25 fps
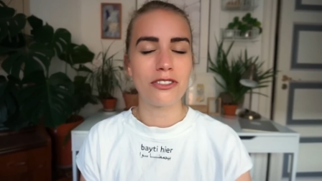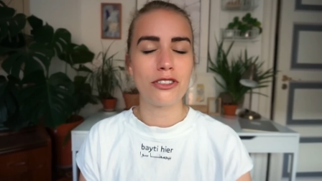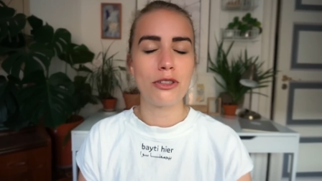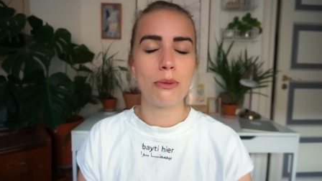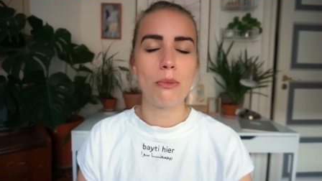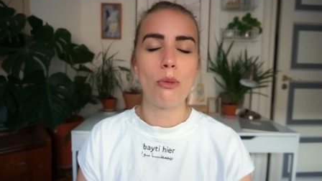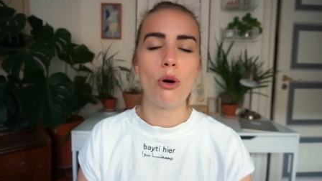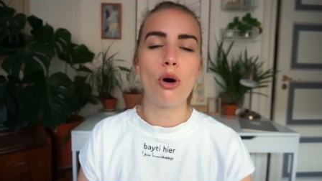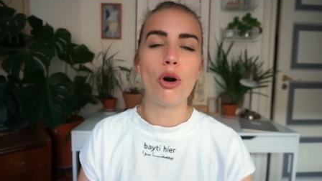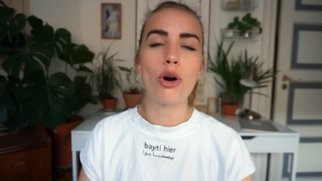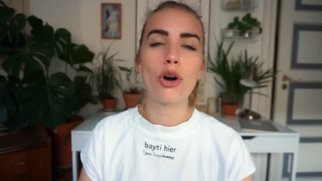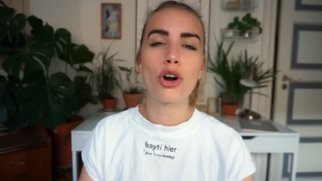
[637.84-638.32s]
of the
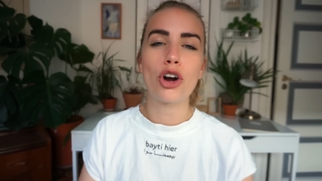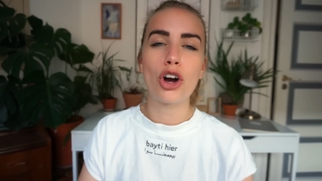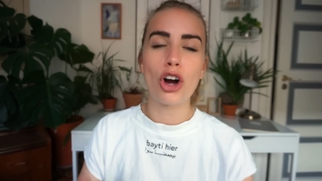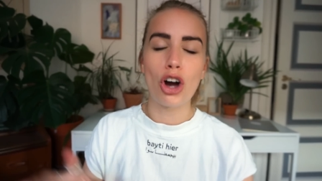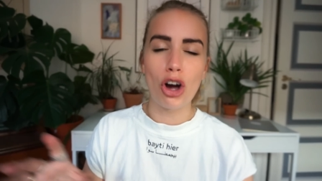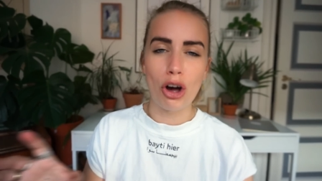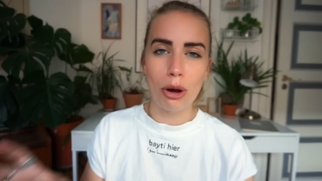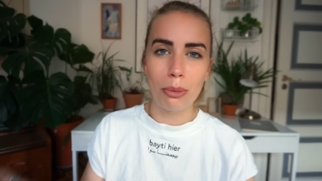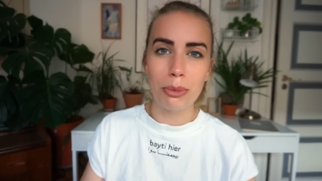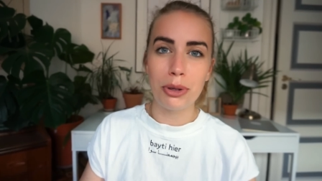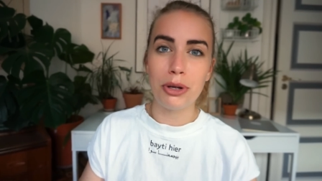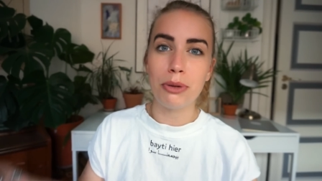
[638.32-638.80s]
more
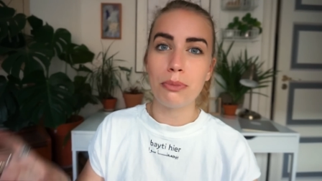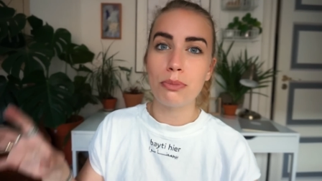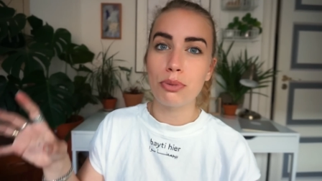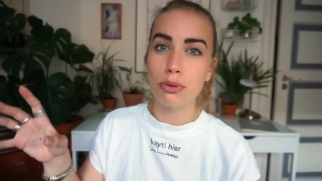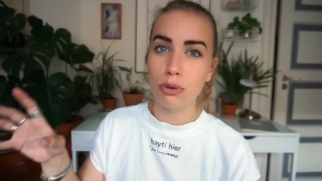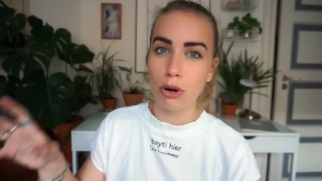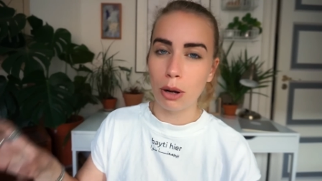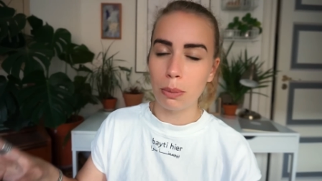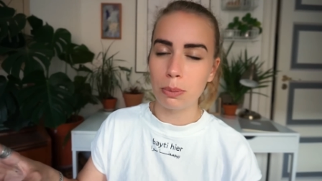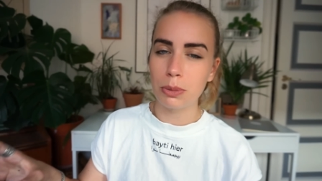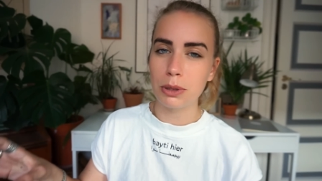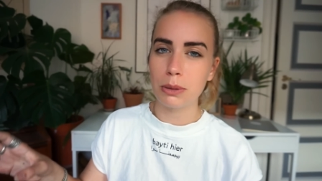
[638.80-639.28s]
common
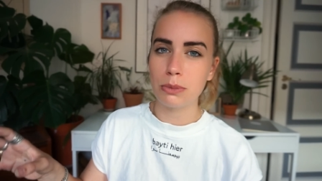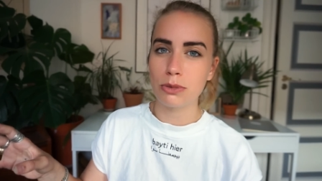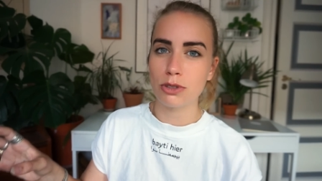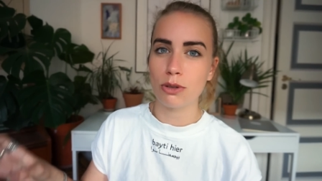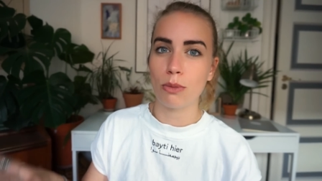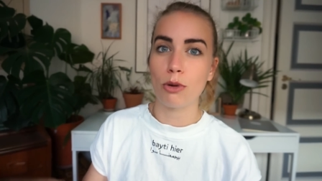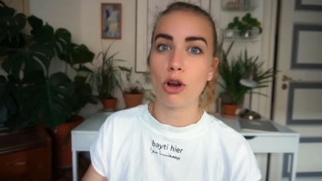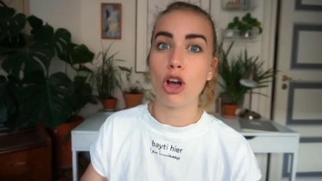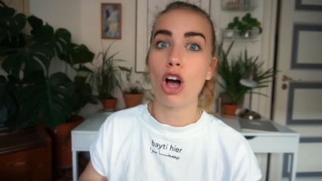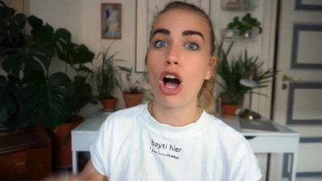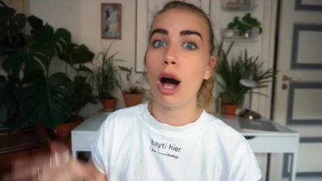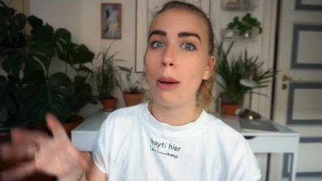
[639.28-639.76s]
problems,
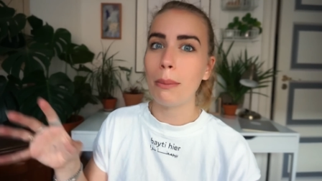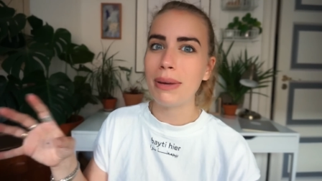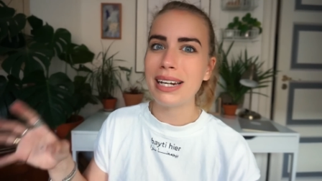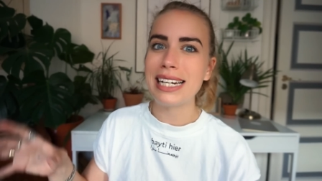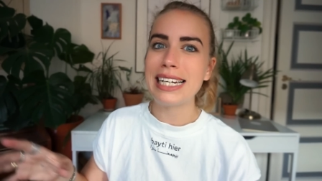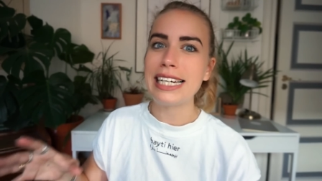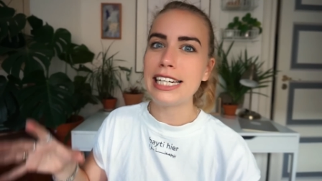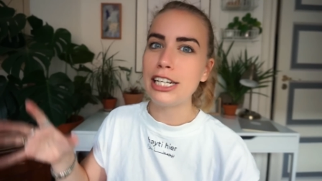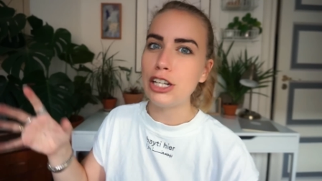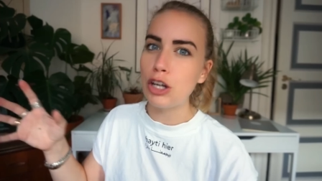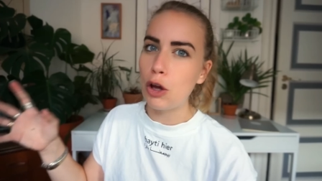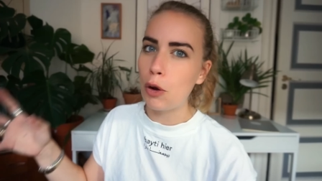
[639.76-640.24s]
or
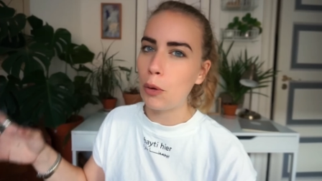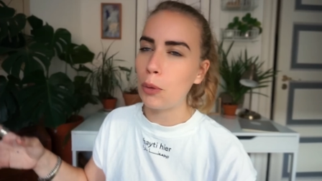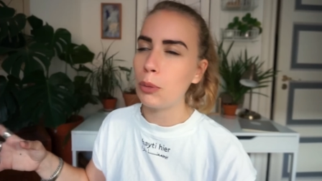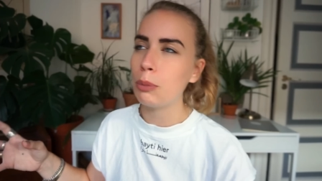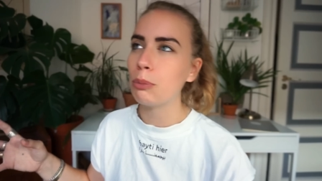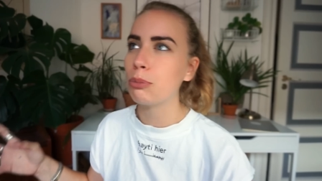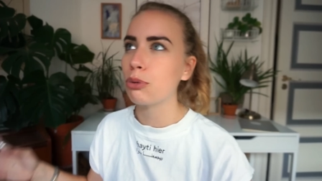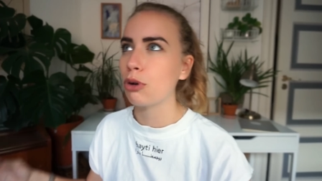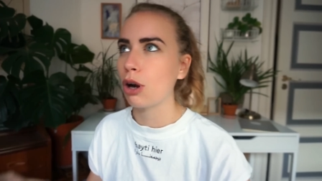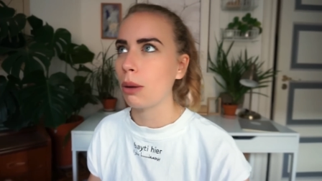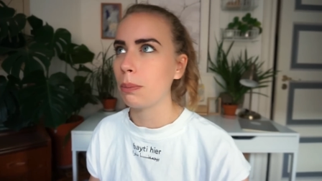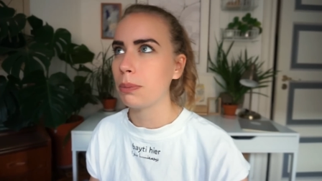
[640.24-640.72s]
commonly
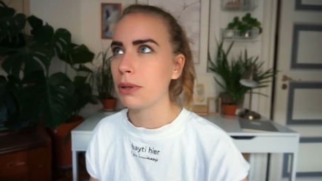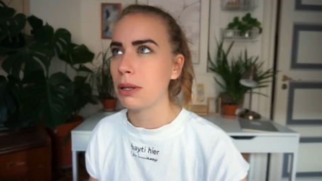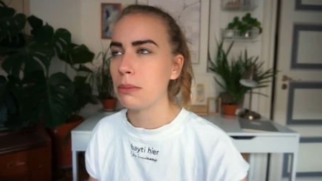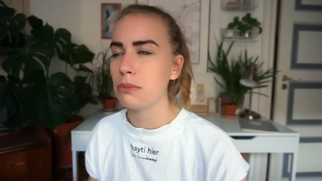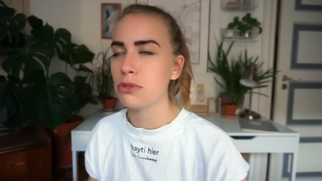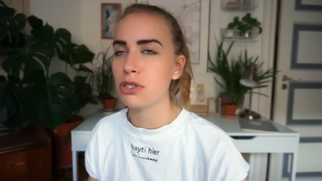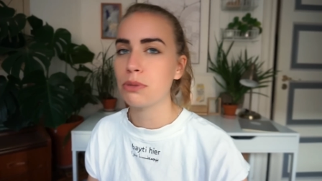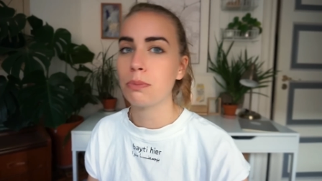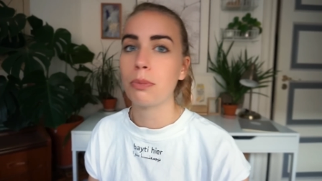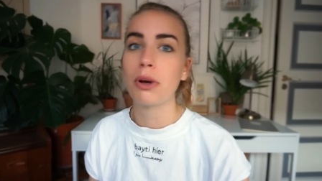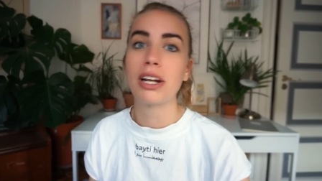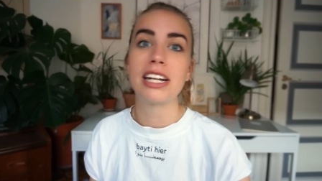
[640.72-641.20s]
known
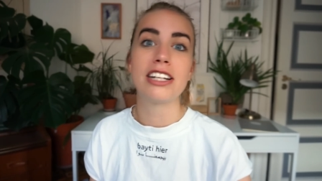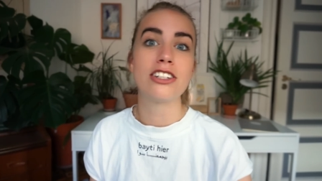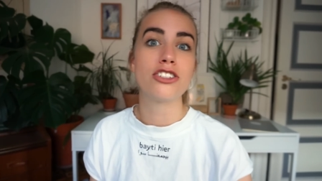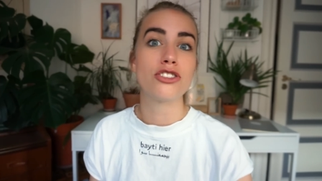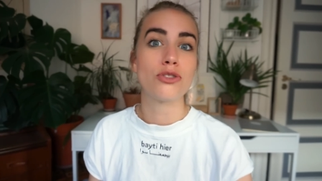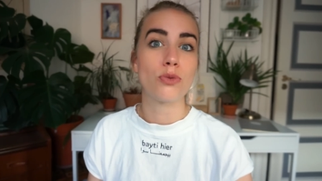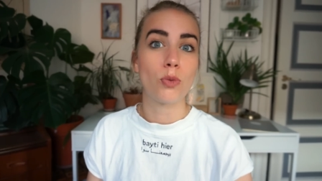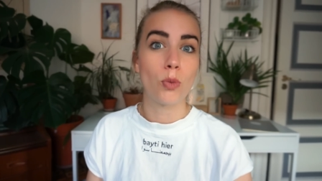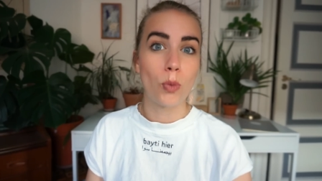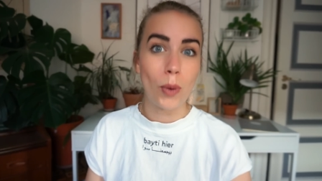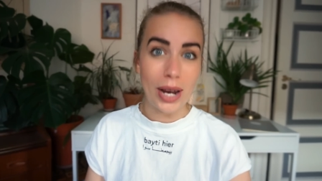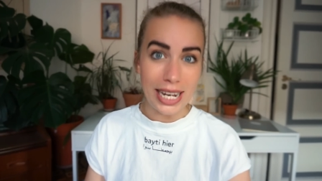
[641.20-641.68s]
problems, but
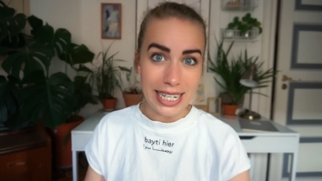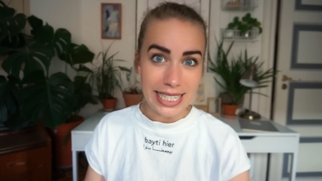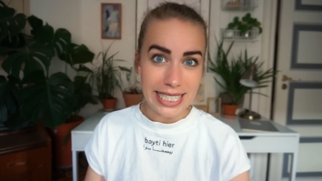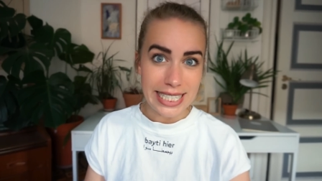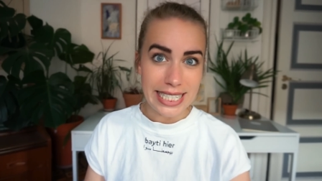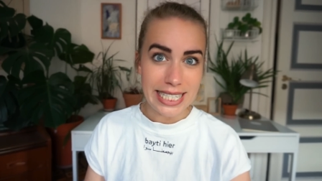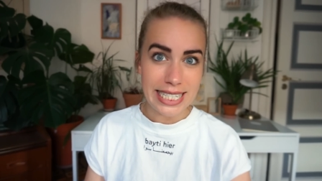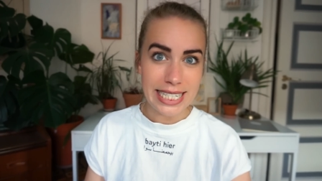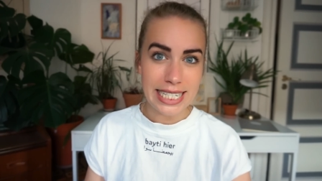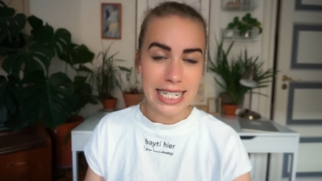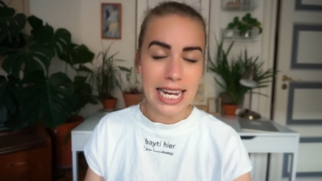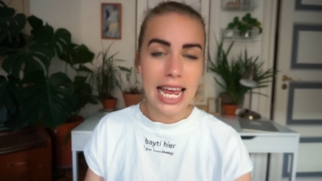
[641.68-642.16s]
it's
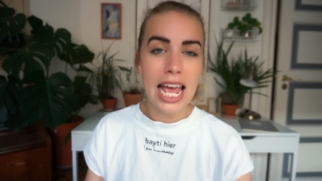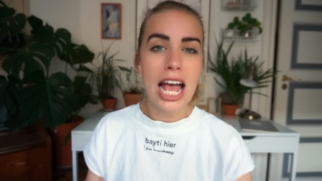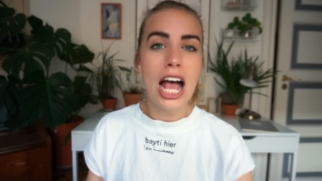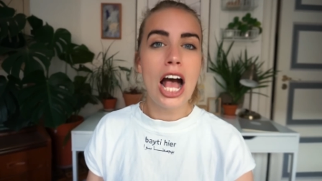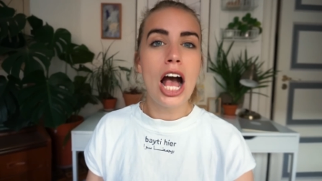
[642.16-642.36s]
waste.